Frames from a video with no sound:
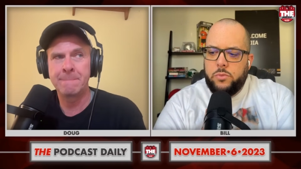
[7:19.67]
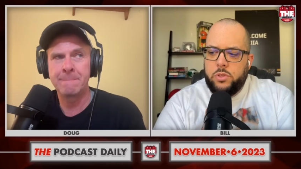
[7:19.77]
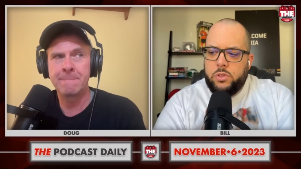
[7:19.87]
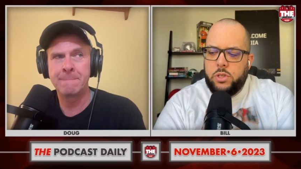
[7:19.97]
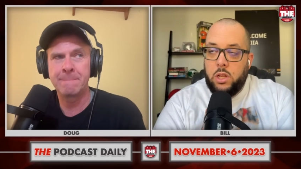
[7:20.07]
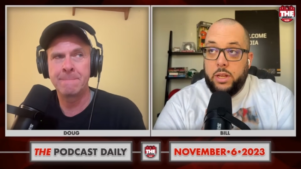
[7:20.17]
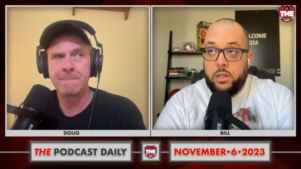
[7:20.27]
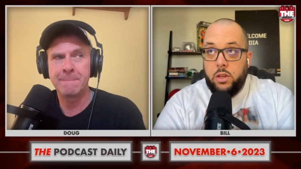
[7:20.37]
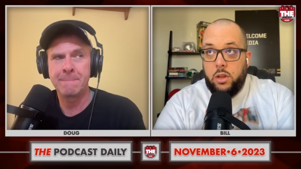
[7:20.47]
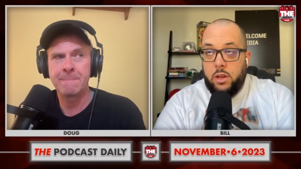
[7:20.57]
Speaker 1: so
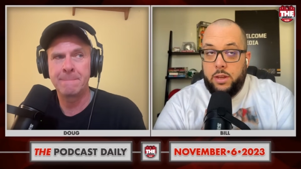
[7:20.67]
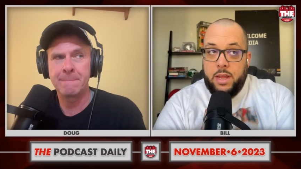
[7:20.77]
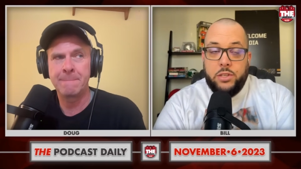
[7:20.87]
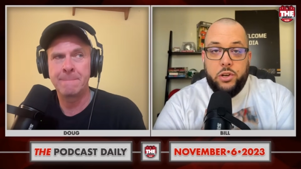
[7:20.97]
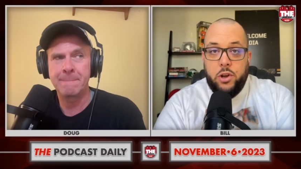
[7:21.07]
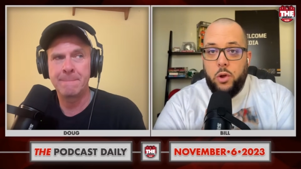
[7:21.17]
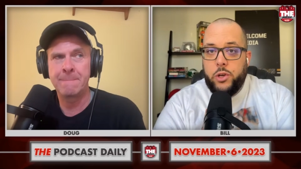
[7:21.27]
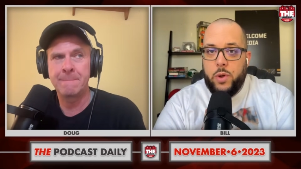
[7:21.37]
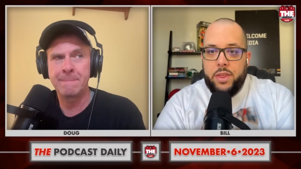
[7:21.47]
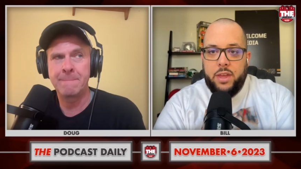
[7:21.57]
like, yes or no,
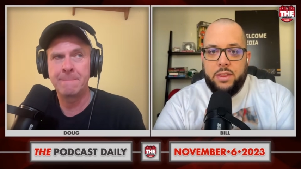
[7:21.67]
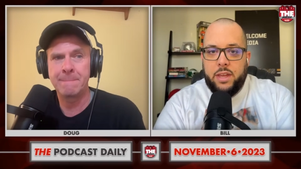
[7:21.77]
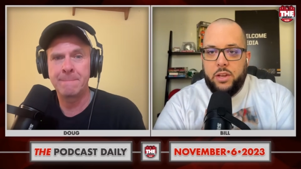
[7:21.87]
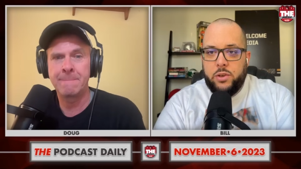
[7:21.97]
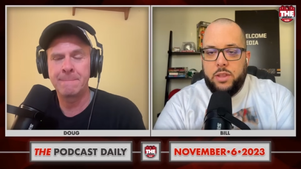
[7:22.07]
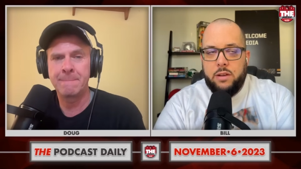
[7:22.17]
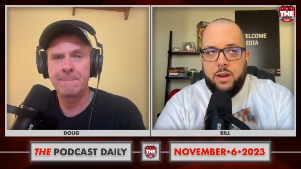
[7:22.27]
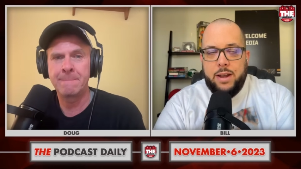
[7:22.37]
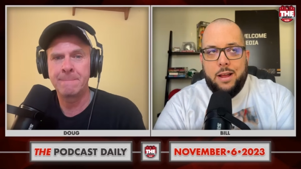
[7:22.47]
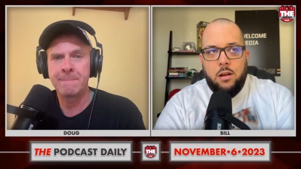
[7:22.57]
do I think they could do that
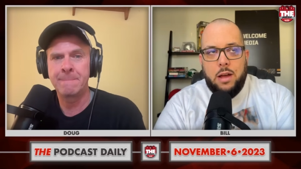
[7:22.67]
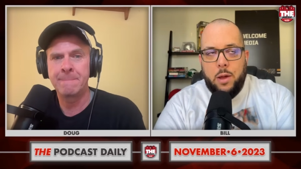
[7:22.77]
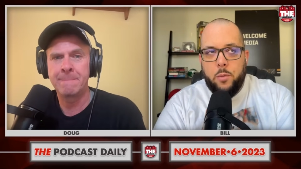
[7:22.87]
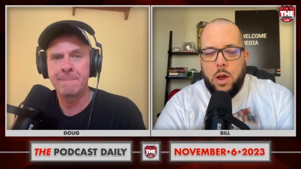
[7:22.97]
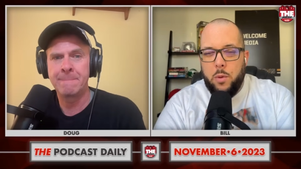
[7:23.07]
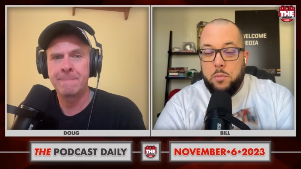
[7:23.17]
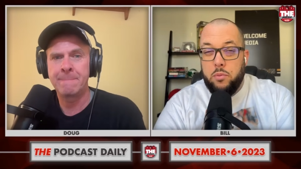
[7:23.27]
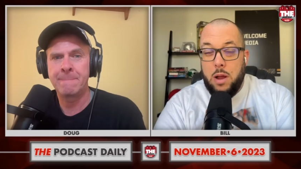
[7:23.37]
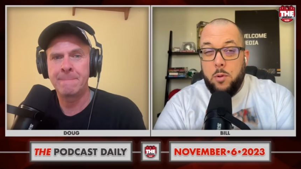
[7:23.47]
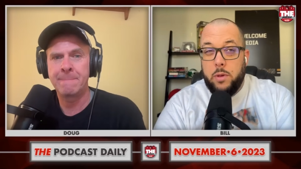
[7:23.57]
right now? I, I would
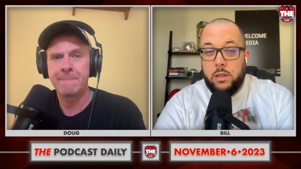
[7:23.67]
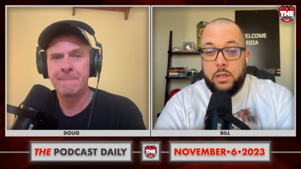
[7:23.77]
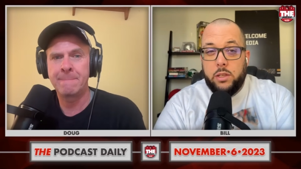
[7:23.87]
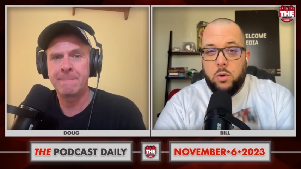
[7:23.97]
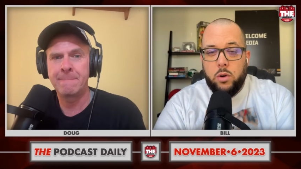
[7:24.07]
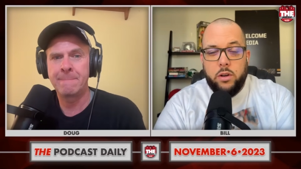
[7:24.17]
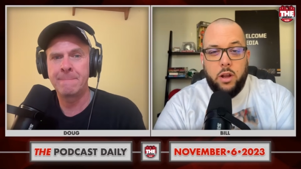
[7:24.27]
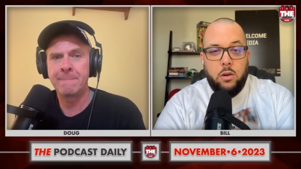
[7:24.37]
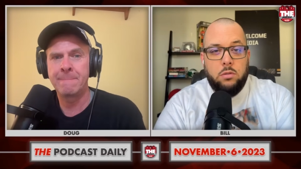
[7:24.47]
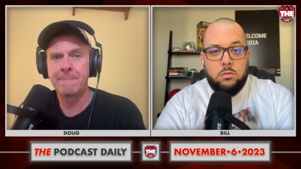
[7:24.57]
probably lean toward
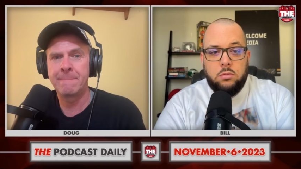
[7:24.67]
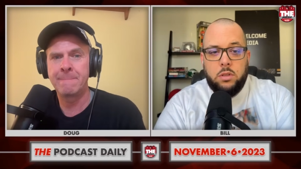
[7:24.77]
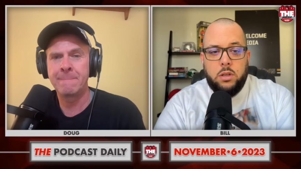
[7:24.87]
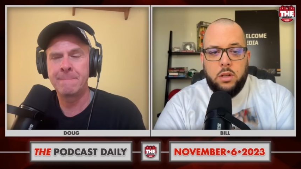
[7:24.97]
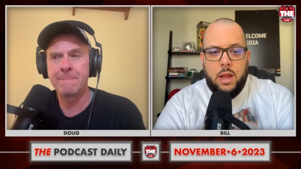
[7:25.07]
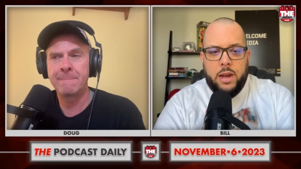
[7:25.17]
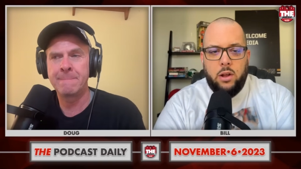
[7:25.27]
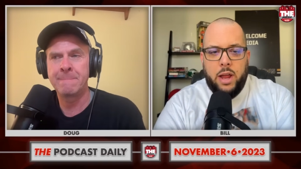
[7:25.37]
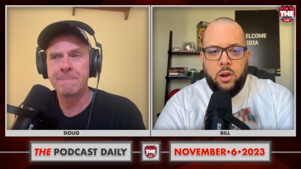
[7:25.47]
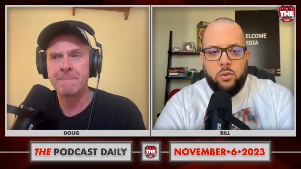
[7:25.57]
no. I
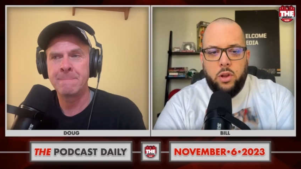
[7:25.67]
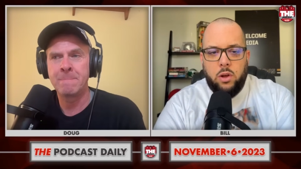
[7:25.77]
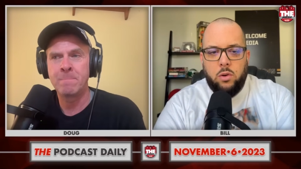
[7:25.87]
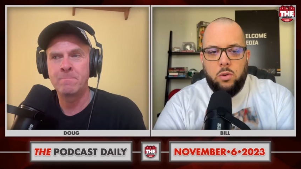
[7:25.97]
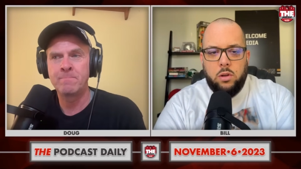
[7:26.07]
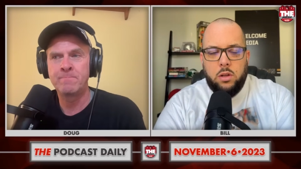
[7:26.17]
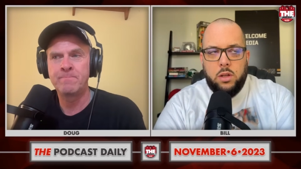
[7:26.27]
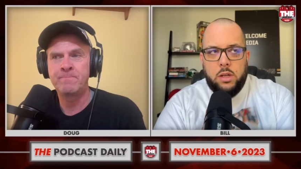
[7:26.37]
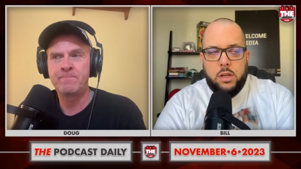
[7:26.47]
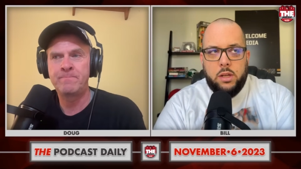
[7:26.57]
don't, I don't know.
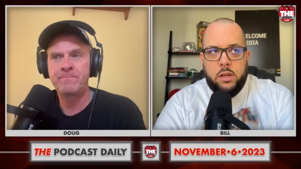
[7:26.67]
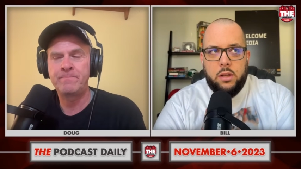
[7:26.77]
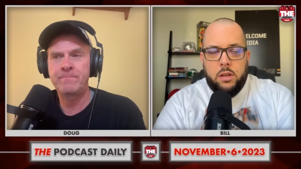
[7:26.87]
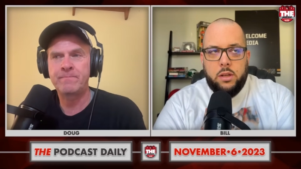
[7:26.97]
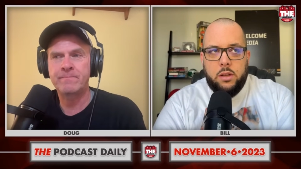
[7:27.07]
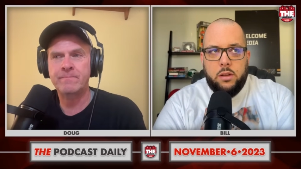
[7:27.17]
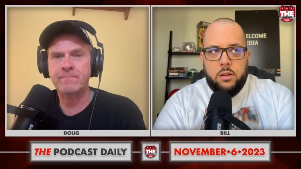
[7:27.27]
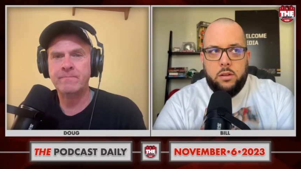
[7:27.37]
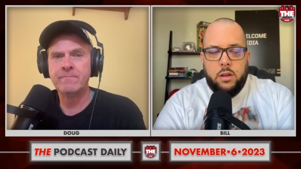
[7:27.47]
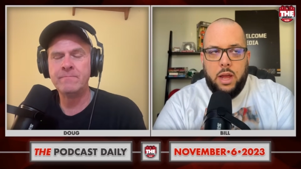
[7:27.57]

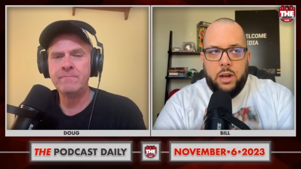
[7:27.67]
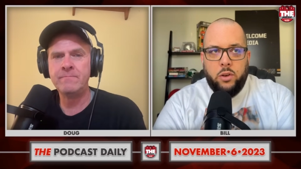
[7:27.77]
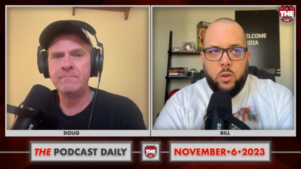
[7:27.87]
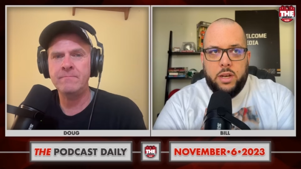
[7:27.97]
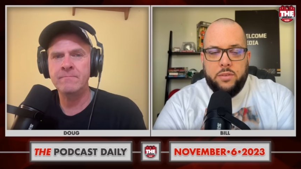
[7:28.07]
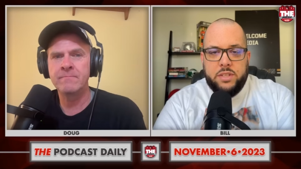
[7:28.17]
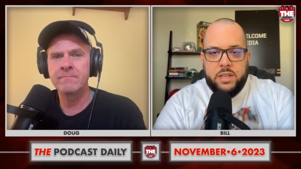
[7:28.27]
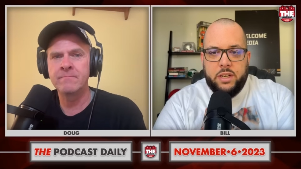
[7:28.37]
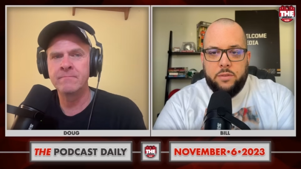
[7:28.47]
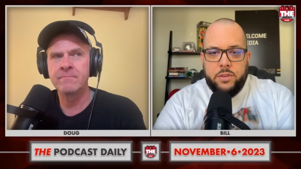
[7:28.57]
I don't know that I've
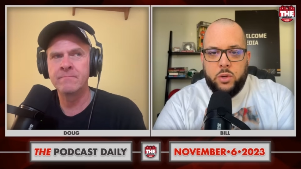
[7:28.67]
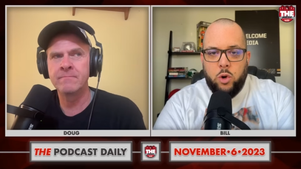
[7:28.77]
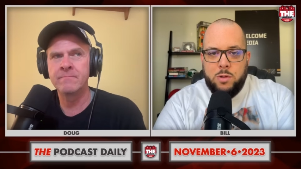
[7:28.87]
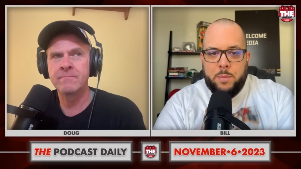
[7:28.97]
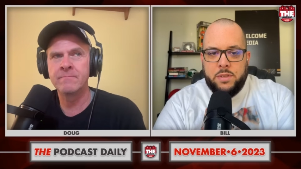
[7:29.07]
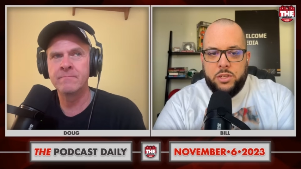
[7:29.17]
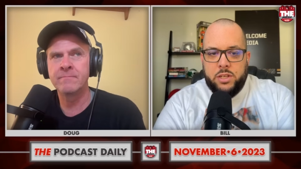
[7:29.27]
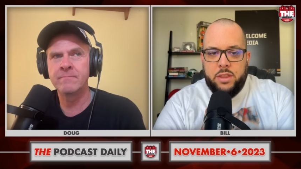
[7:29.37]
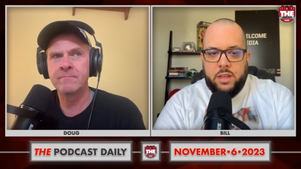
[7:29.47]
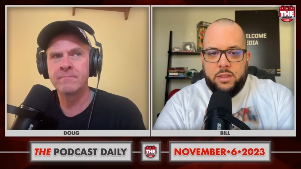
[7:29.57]
seen enough at the quarterback position
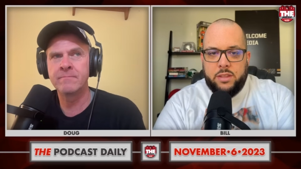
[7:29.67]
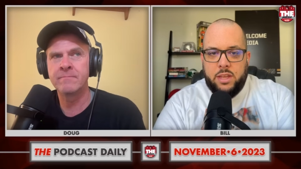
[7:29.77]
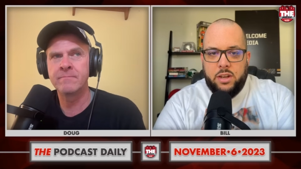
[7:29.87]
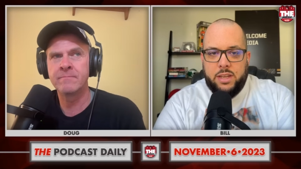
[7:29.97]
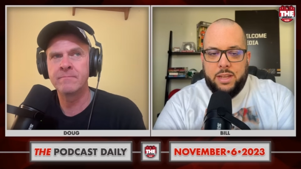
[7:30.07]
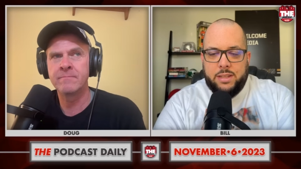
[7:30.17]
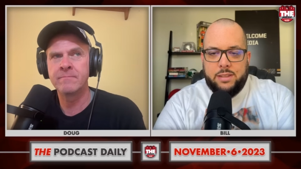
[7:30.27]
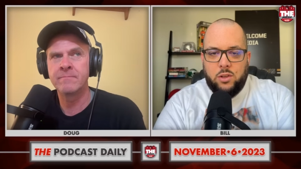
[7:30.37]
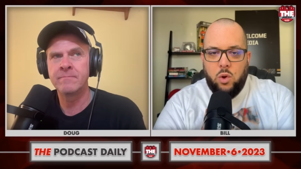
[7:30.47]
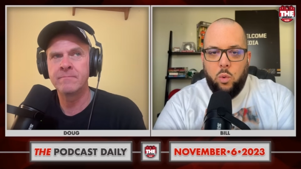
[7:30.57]
to think that they could get
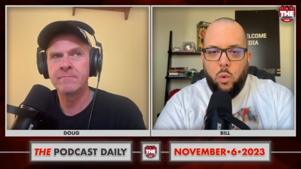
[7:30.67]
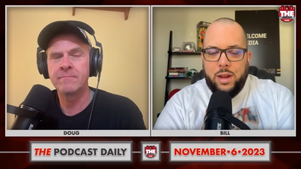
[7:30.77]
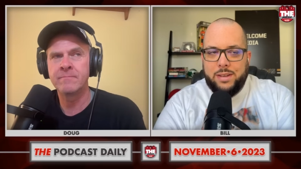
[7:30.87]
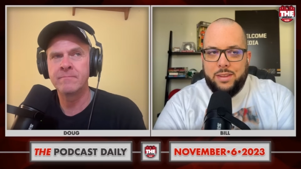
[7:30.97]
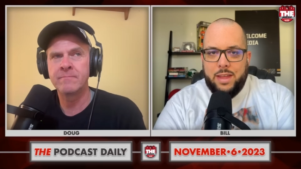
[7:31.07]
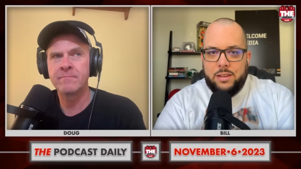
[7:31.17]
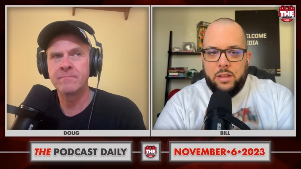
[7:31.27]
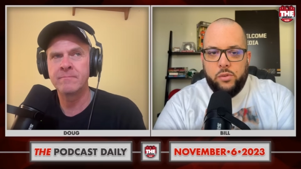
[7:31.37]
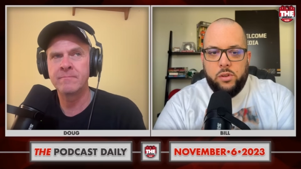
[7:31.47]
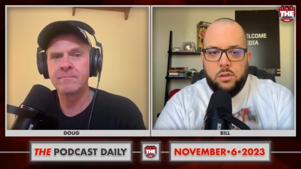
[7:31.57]
quite to that
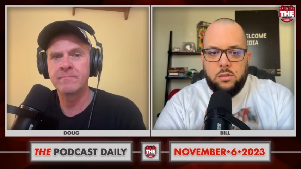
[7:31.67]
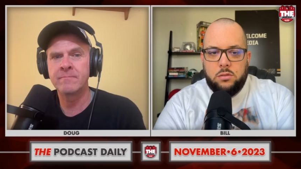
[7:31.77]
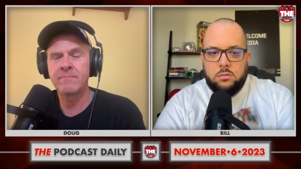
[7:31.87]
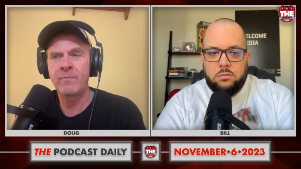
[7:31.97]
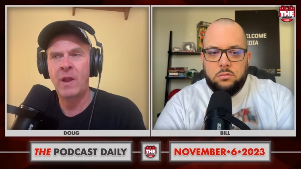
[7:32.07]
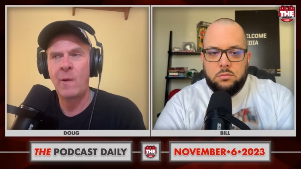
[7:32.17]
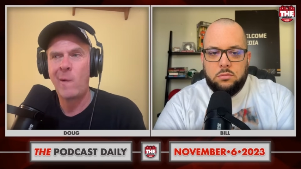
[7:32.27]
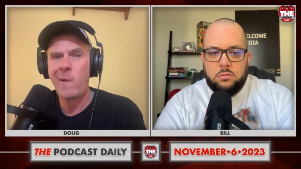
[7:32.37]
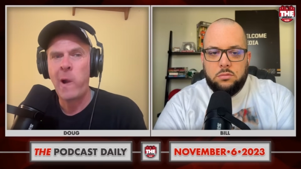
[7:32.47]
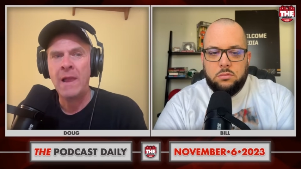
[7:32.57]
level.
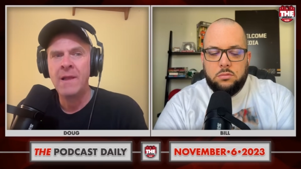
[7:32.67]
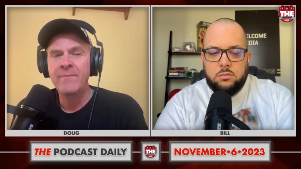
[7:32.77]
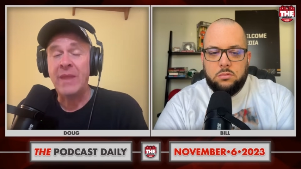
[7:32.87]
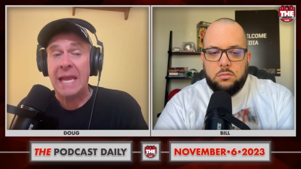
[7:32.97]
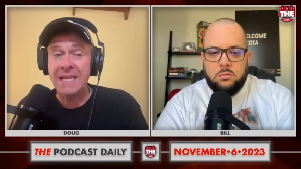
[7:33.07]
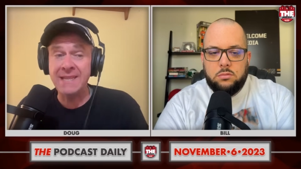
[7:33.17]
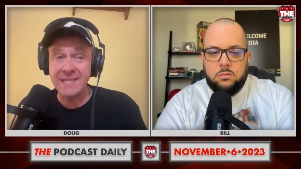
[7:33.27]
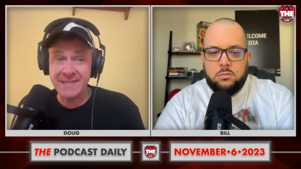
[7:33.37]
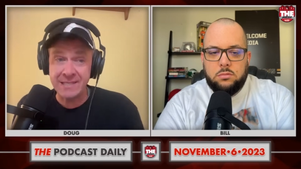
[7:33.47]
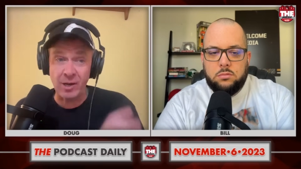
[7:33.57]
Speaker 2: And
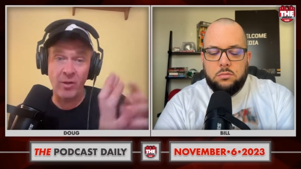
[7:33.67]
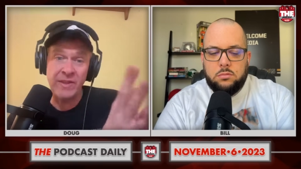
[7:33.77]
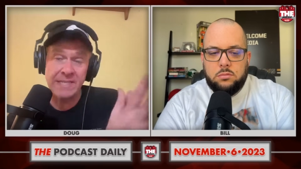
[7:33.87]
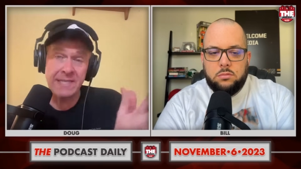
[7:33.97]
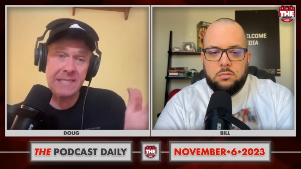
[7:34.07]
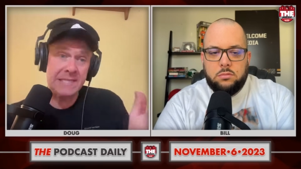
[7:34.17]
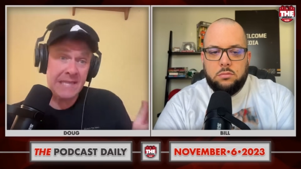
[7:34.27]
this is all, this is